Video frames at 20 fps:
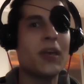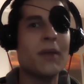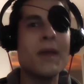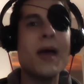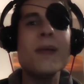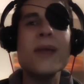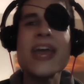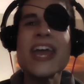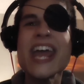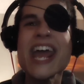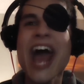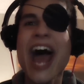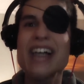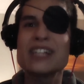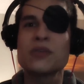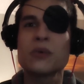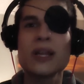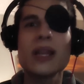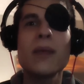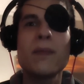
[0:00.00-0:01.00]
Okay, maybe he
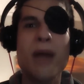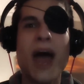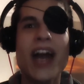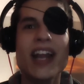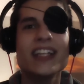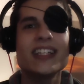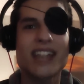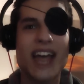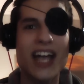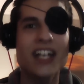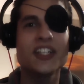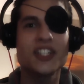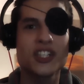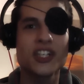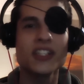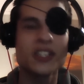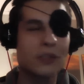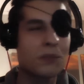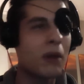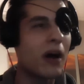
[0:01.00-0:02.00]
has really bad intentions,